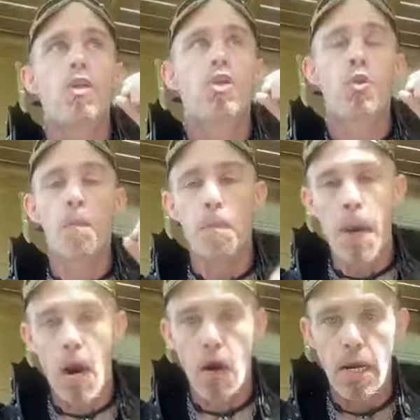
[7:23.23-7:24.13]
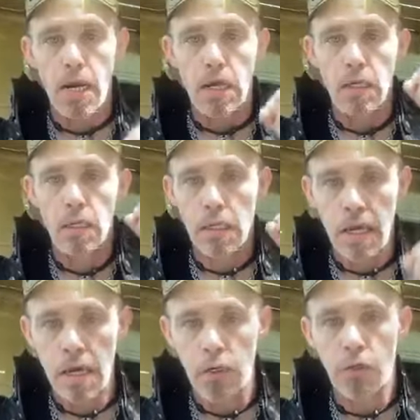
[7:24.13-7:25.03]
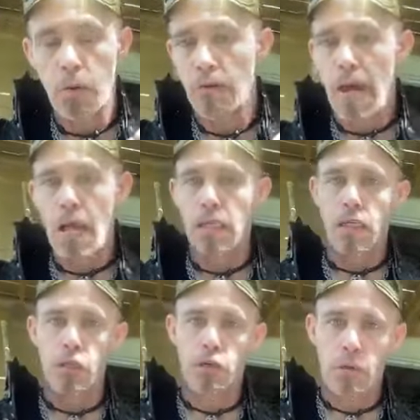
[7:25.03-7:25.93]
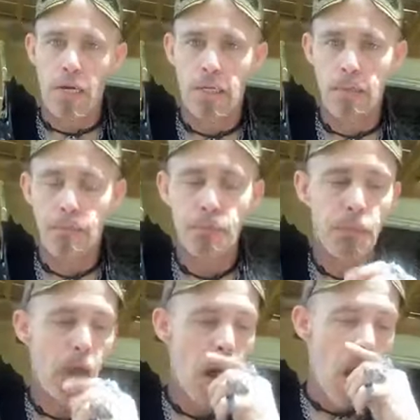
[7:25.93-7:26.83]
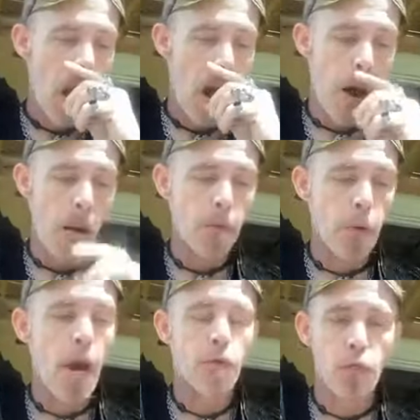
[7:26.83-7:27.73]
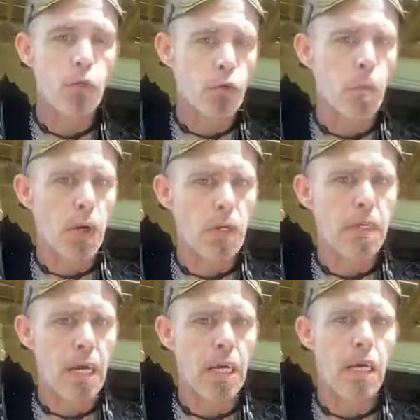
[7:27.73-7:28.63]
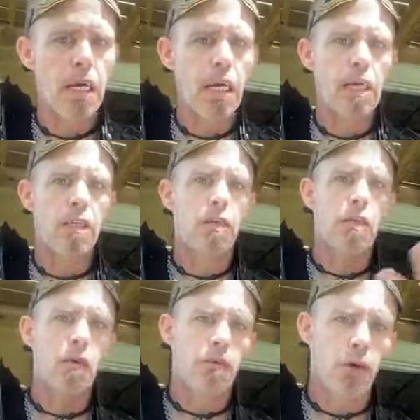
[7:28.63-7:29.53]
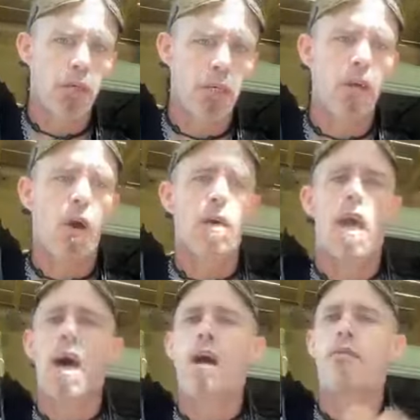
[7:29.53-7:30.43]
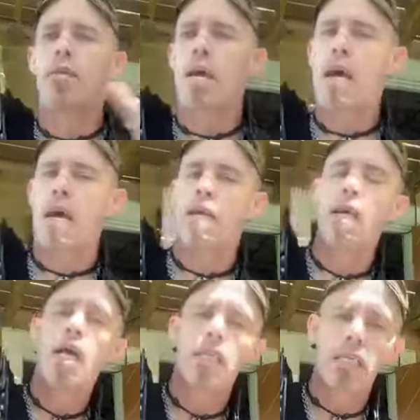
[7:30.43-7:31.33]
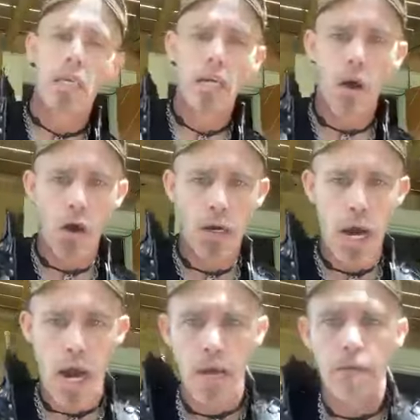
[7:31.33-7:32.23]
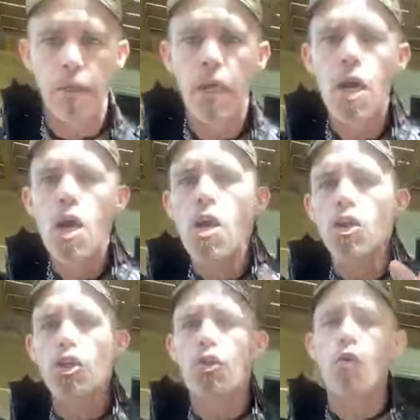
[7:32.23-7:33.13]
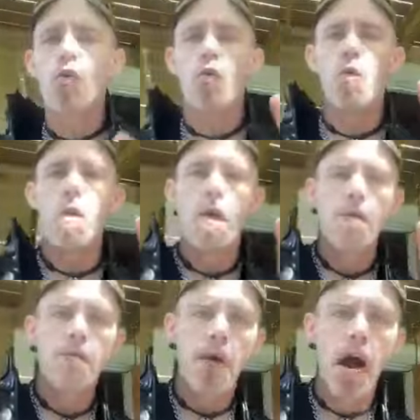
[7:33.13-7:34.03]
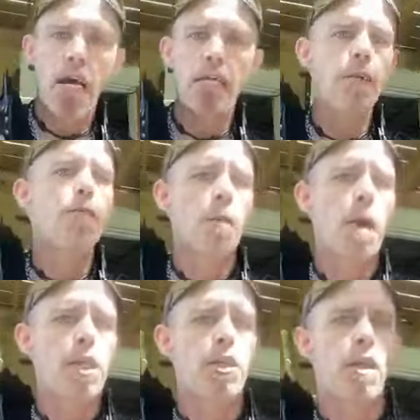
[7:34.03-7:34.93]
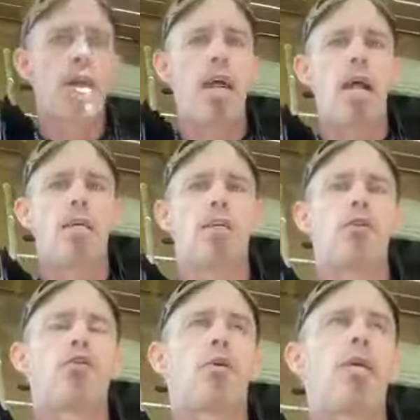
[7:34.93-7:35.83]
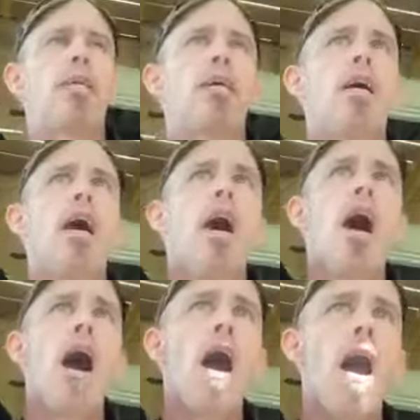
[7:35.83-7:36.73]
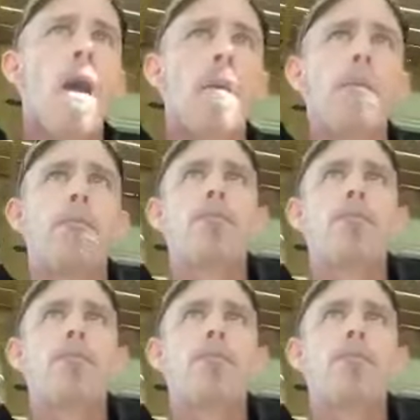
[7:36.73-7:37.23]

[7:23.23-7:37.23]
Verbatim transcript: to bury the history of Gallatin Street. Um, you have to do some real digging into the university archives and the city archives to find information on Gallatin Street. Um,